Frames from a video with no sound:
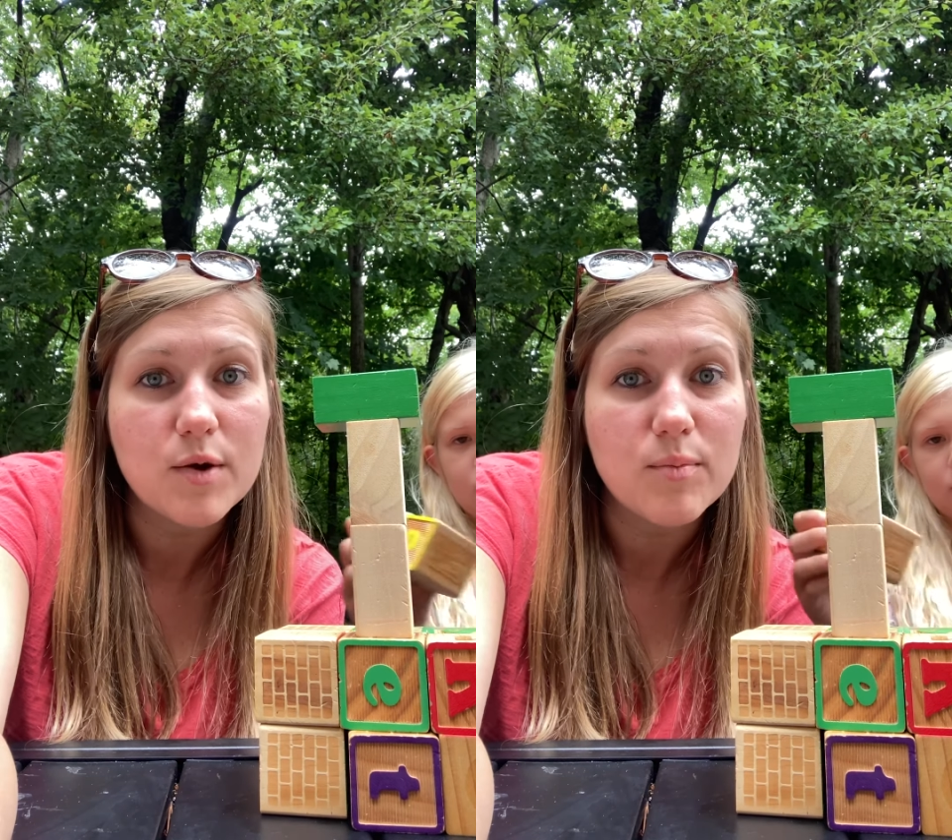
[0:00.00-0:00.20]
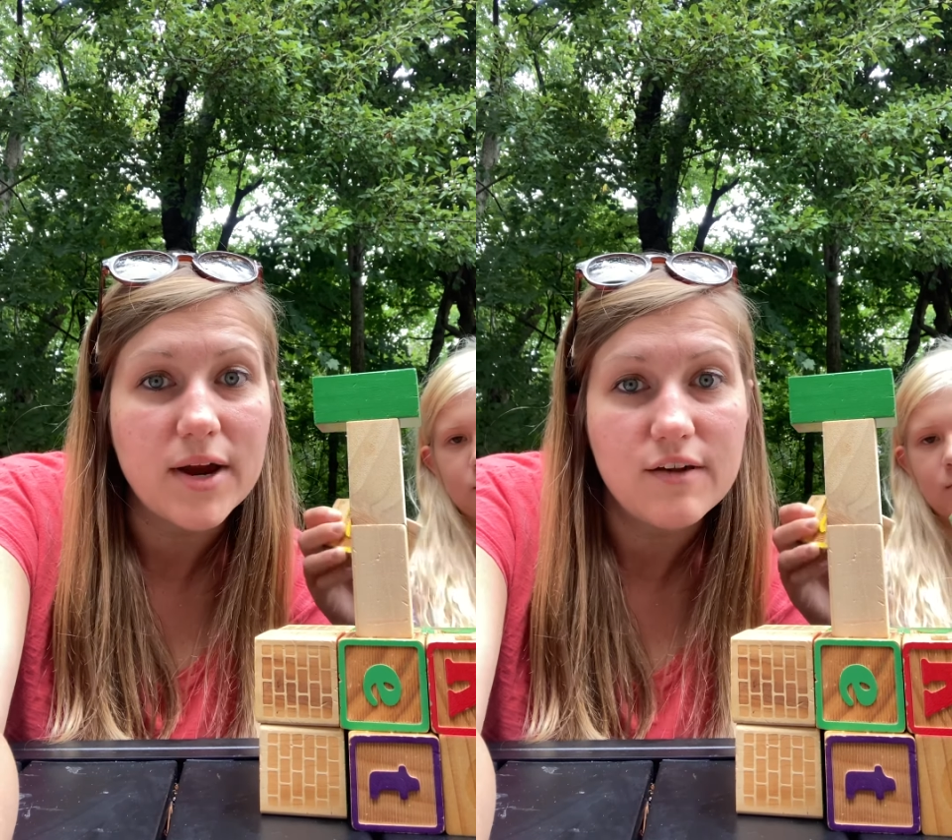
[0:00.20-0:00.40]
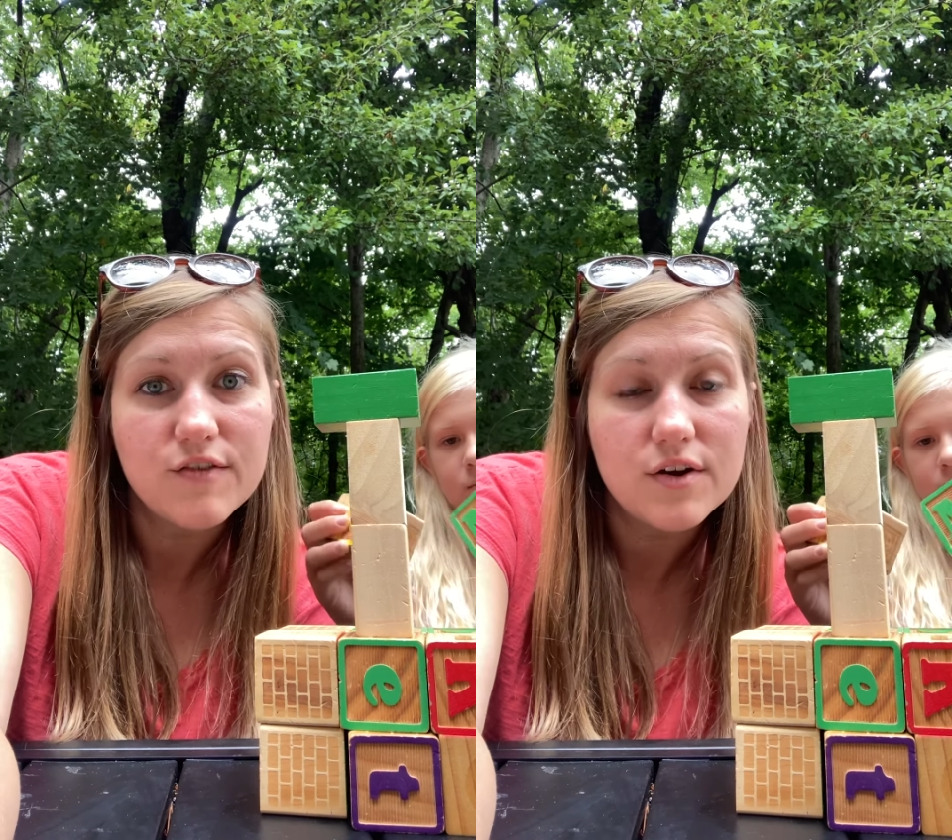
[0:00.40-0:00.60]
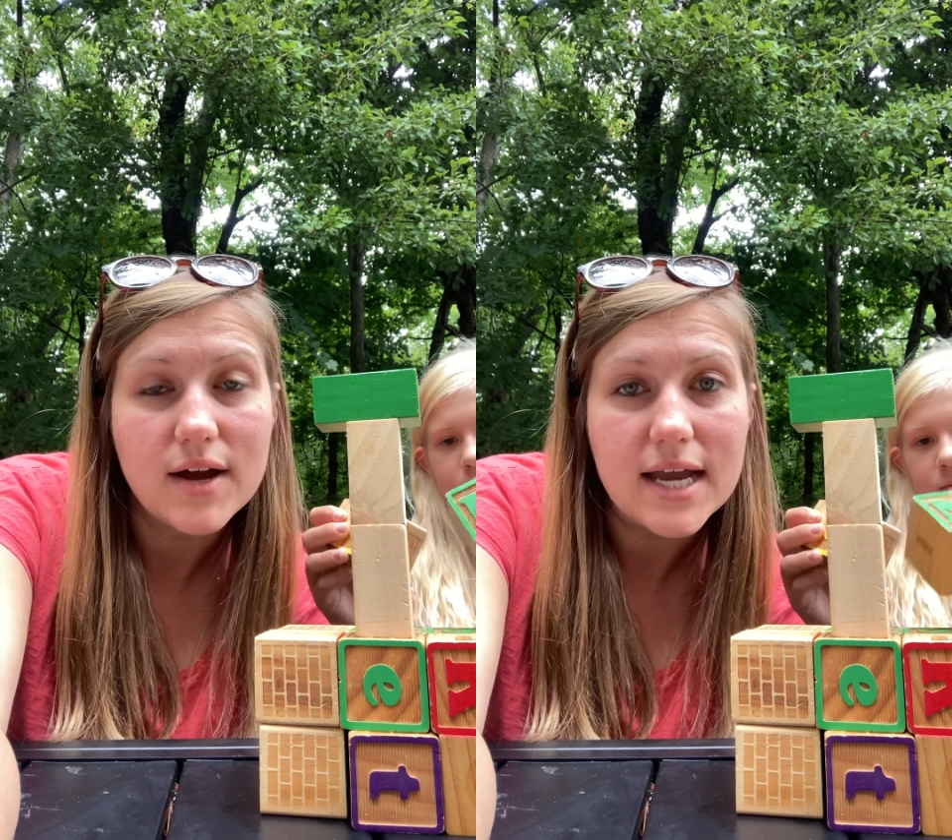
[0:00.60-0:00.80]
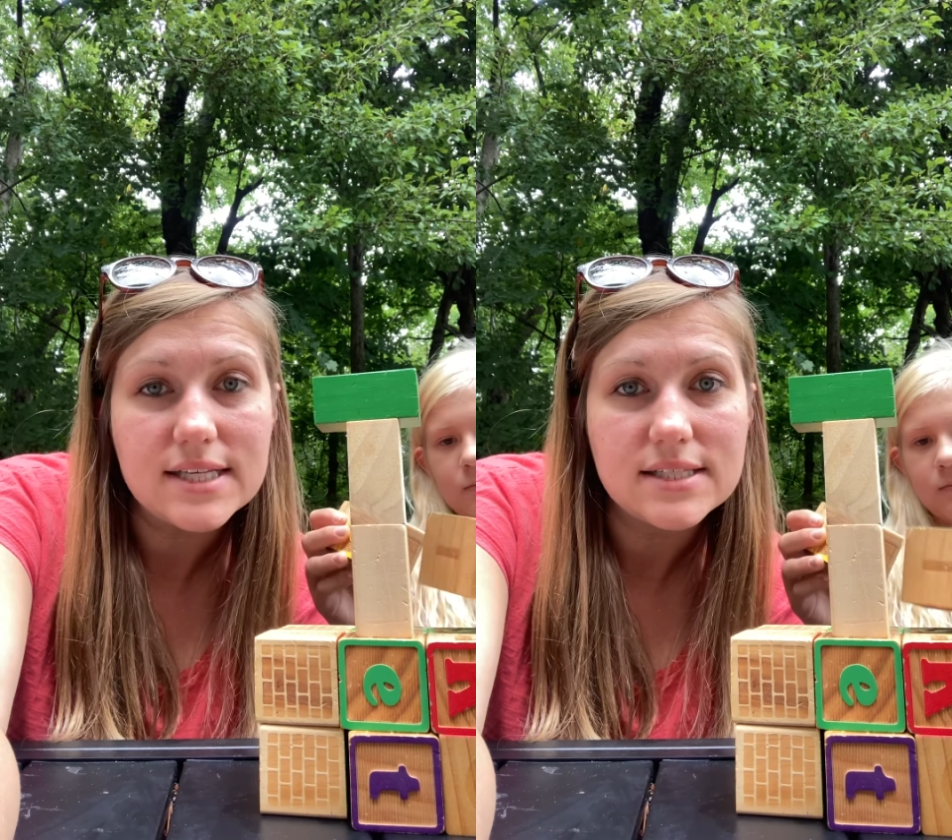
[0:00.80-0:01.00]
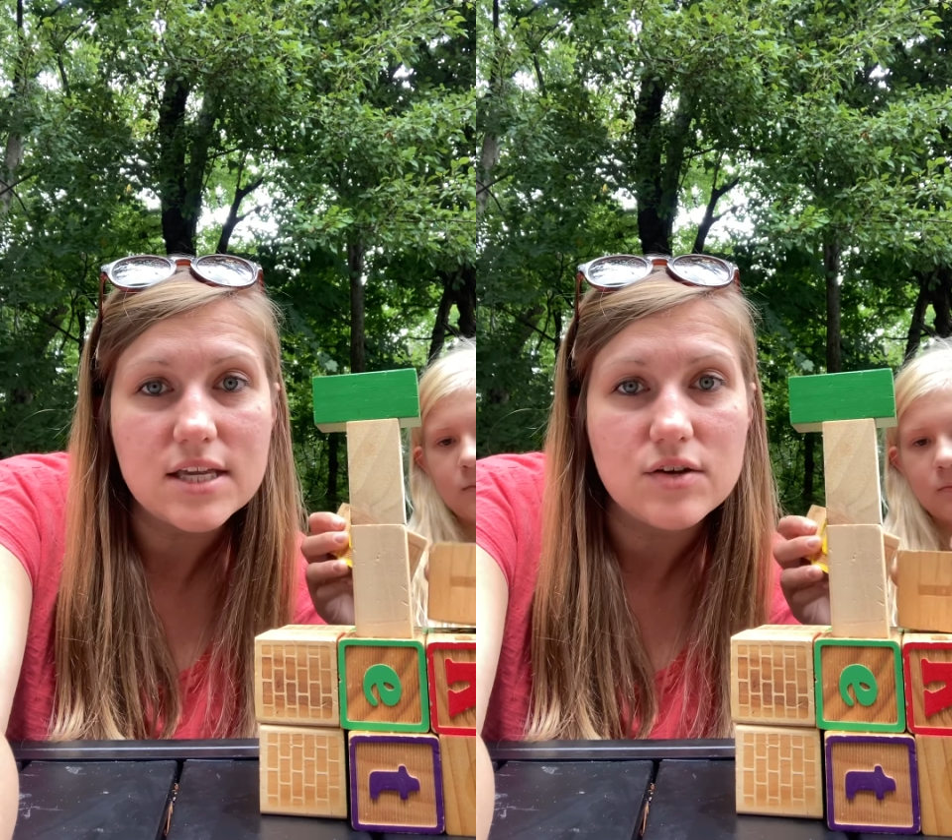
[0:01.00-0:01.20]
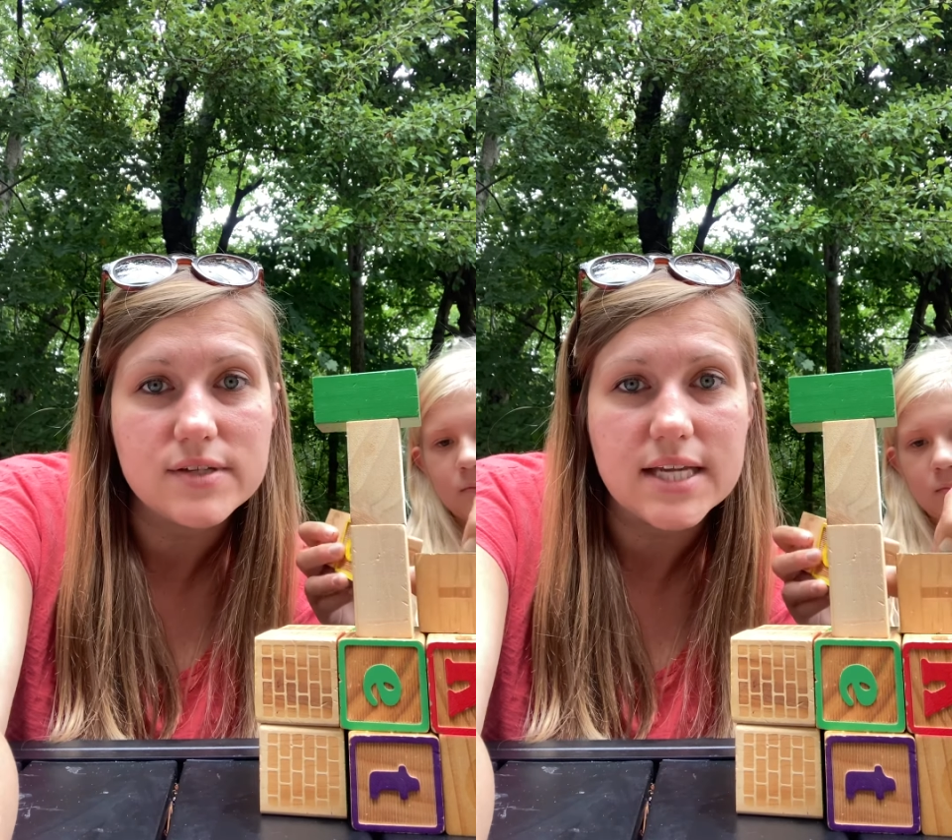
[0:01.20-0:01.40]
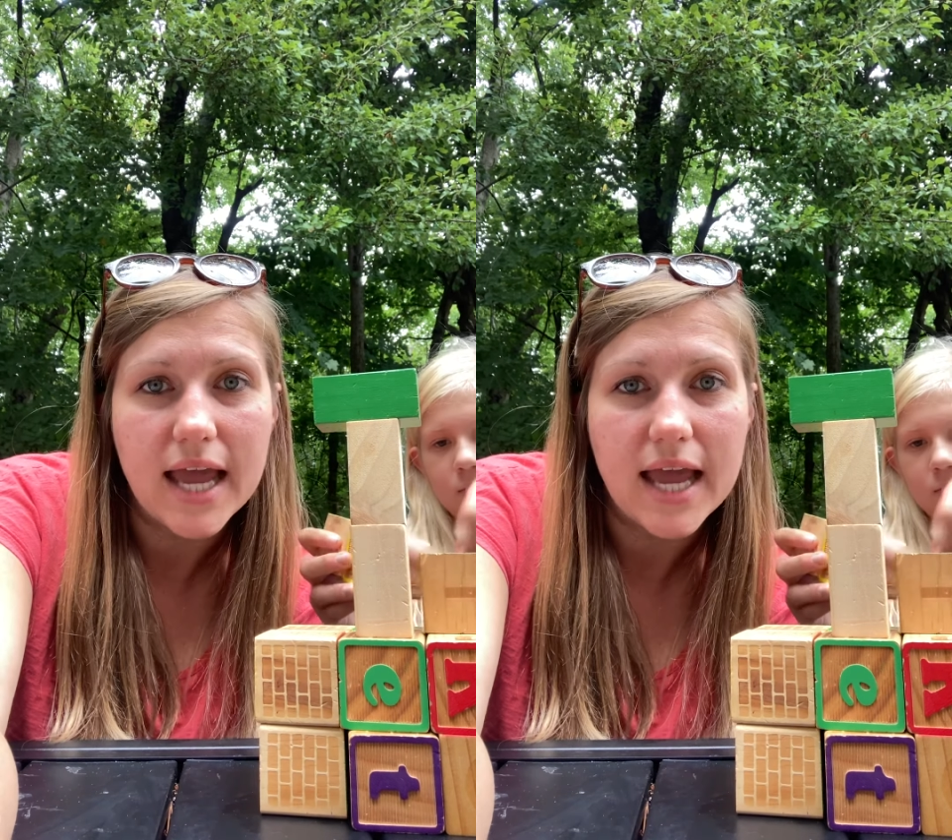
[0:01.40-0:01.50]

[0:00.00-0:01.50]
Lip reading: praying for you guys, that you stay